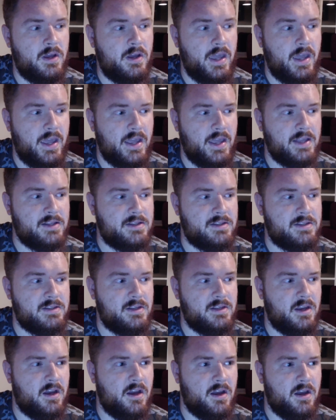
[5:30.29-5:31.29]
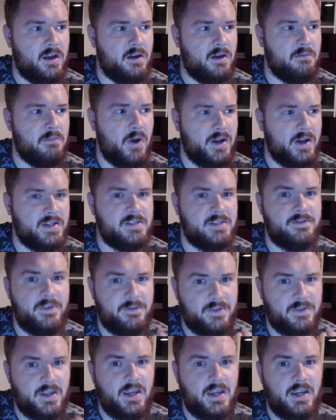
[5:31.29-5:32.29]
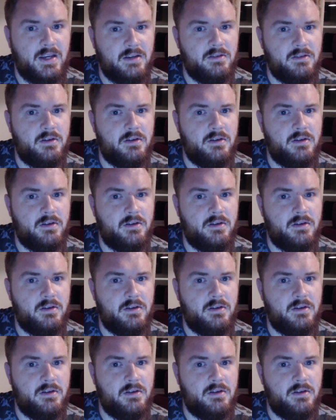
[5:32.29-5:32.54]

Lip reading: it's -15,